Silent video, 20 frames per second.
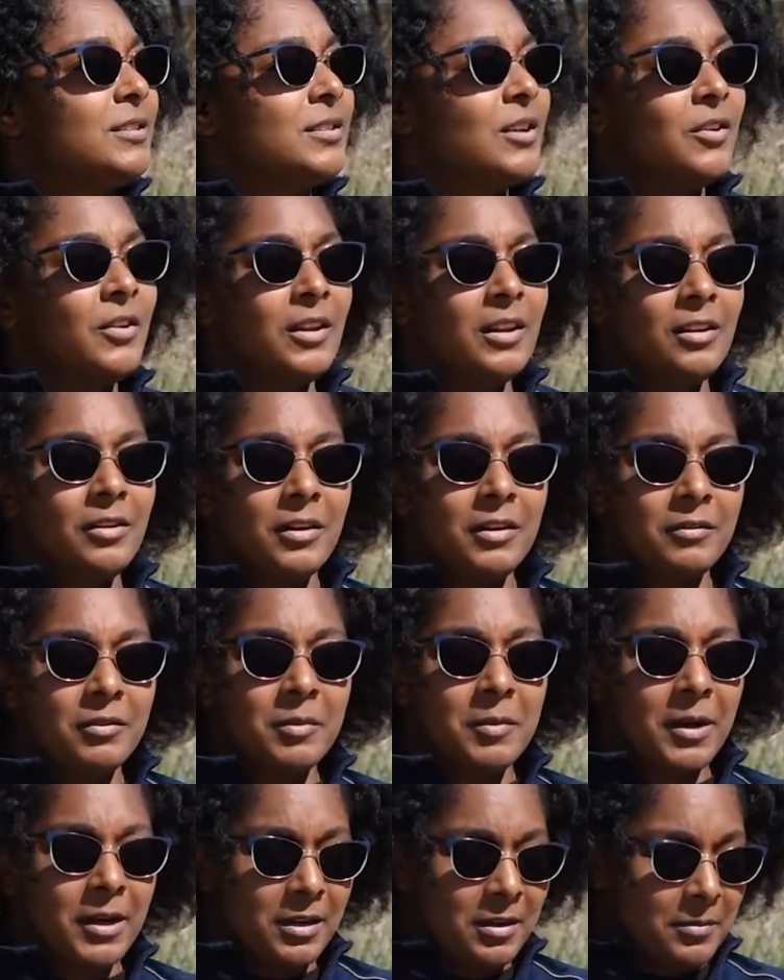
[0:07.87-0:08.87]
So hello
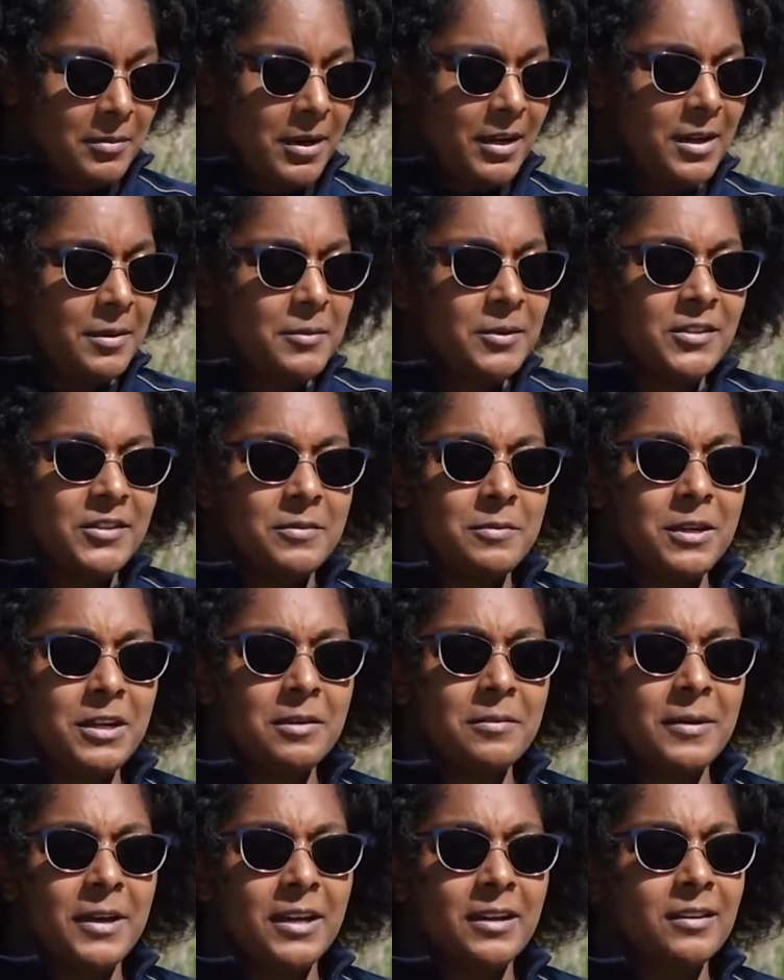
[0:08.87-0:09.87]
everybody, my name is
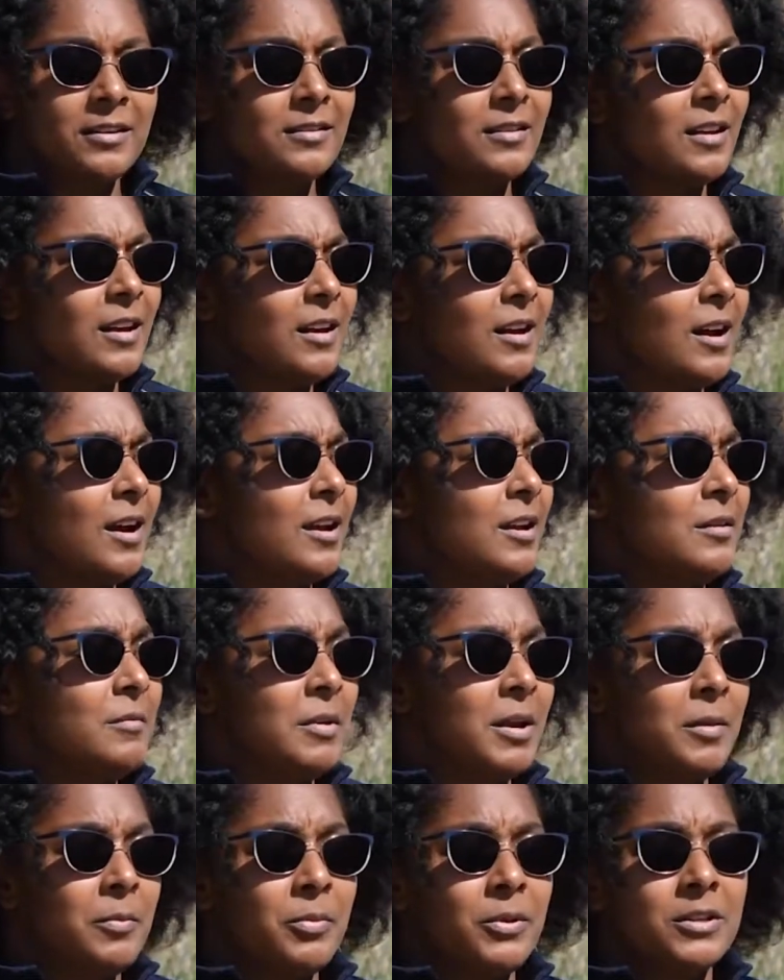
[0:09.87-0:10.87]
Tamika Banks. I am
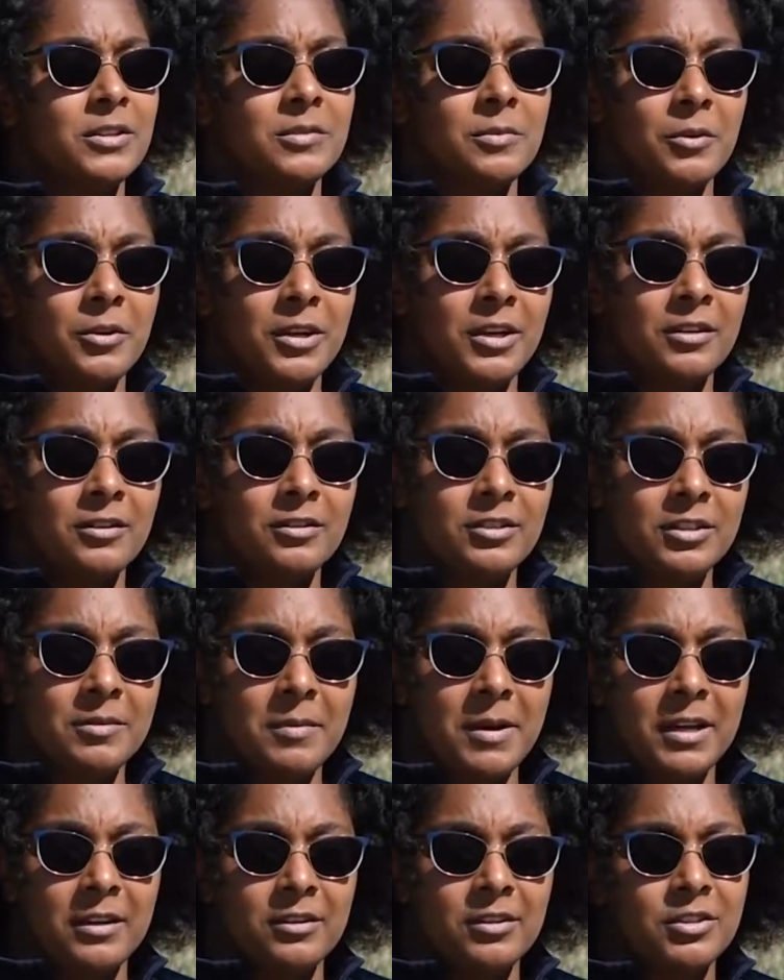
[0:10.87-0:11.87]
a Principal Energy
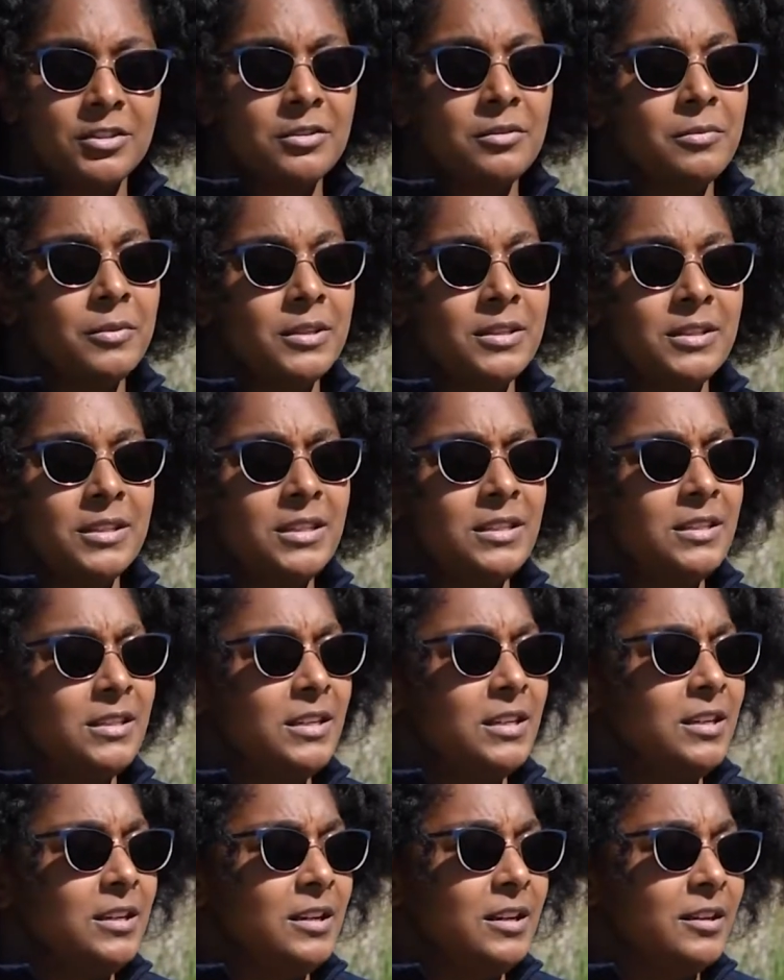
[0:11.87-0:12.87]
Manager with
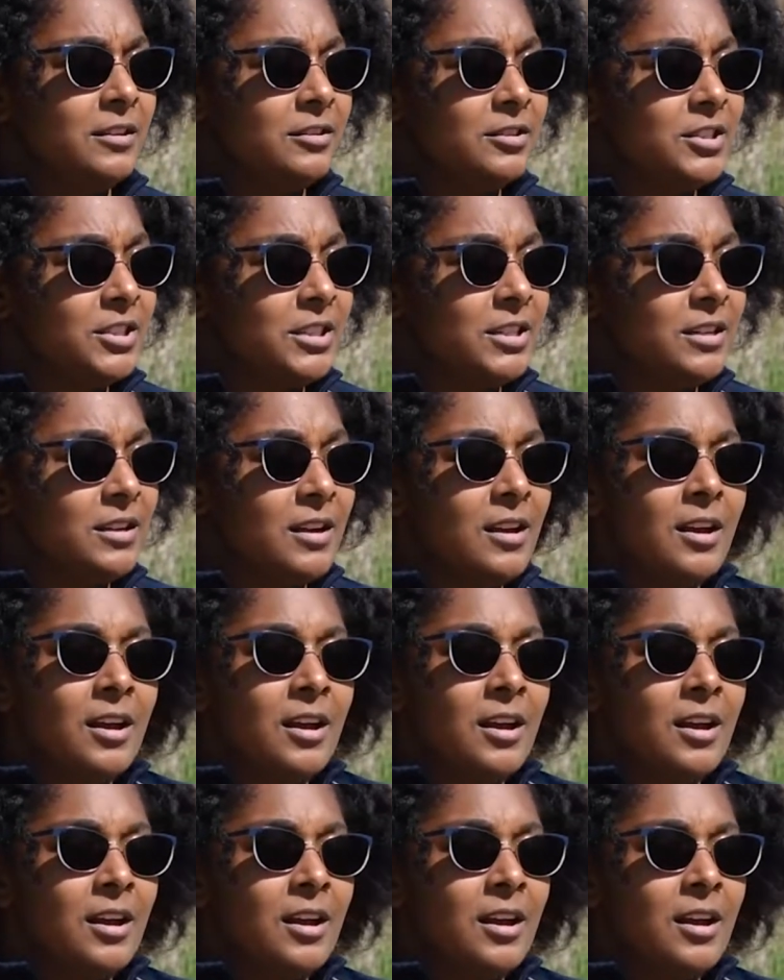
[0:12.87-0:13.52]
DTE Energy.